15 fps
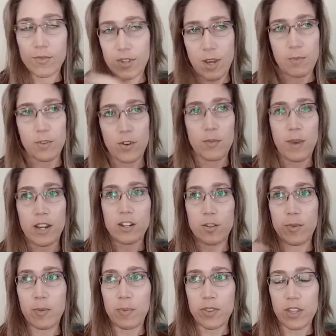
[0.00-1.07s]
of going back to a
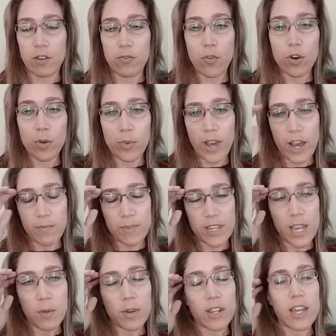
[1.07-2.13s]
little bit, but the
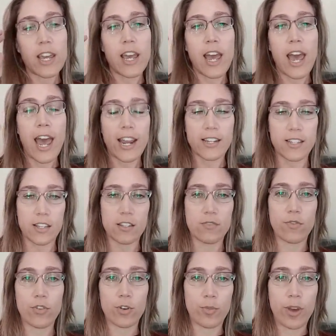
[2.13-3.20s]
being able to access
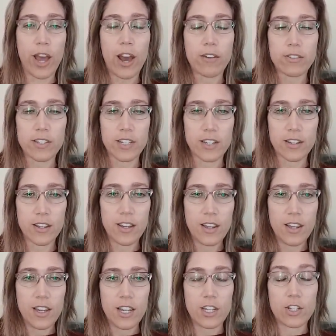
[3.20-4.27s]
affordable housing
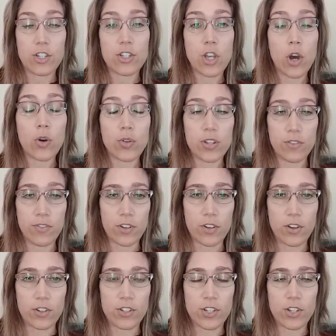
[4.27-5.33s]
is so
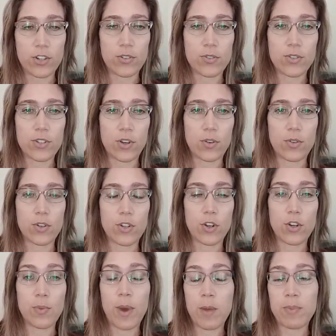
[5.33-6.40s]
difficult too. So,
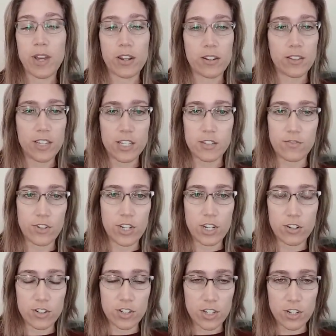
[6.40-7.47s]
you might be on a list for
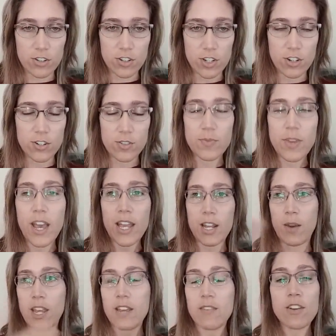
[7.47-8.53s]
years and years and years.
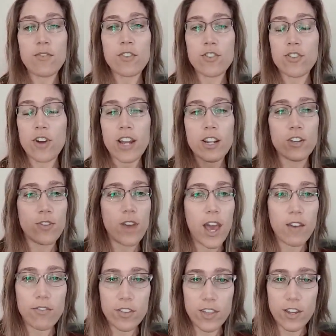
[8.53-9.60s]
Anyway, even if you try to do
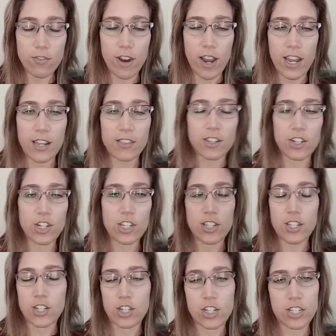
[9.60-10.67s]
everything right,
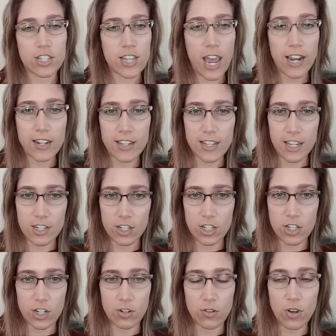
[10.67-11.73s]
it's just stacked
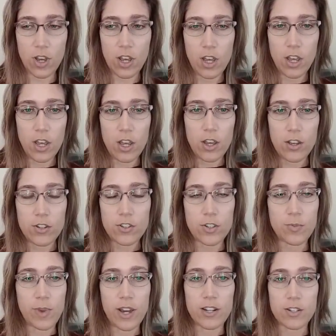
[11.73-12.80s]
against you. So
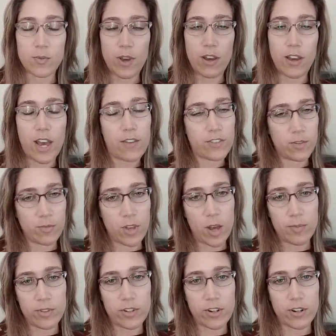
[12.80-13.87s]
you might as well have some
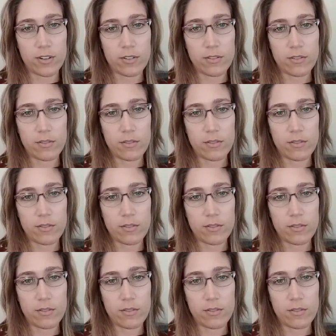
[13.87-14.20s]
lobster.